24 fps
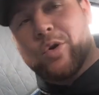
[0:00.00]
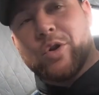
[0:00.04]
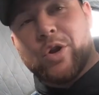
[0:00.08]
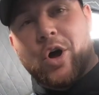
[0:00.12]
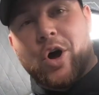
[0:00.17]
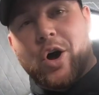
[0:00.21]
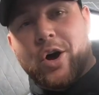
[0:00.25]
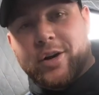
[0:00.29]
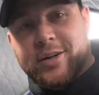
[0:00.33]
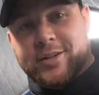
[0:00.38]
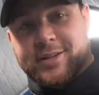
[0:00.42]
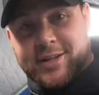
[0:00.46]

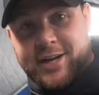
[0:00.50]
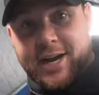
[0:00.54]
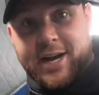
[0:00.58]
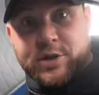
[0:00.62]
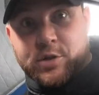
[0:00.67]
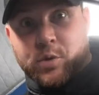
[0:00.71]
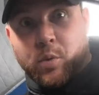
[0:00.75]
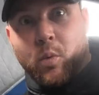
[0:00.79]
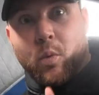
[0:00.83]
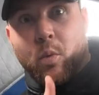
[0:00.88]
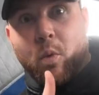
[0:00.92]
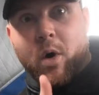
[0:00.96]
long to
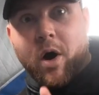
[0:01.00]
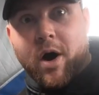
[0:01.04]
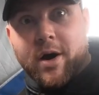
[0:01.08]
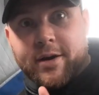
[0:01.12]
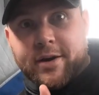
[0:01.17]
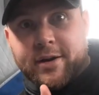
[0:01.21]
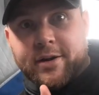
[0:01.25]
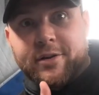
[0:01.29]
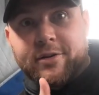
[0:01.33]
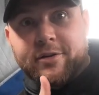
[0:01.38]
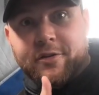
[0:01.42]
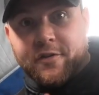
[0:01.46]
catch
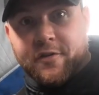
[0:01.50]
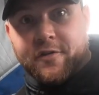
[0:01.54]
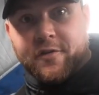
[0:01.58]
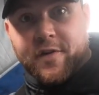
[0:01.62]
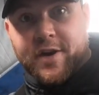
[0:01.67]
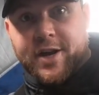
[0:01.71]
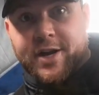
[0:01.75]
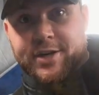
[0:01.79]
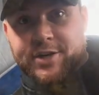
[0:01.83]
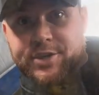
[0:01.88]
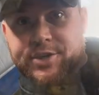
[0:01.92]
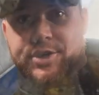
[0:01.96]
one
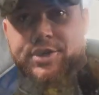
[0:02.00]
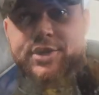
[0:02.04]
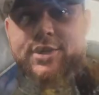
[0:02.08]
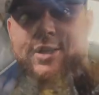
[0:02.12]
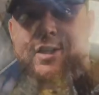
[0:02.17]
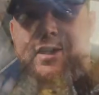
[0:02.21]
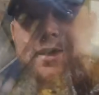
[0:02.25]
fish.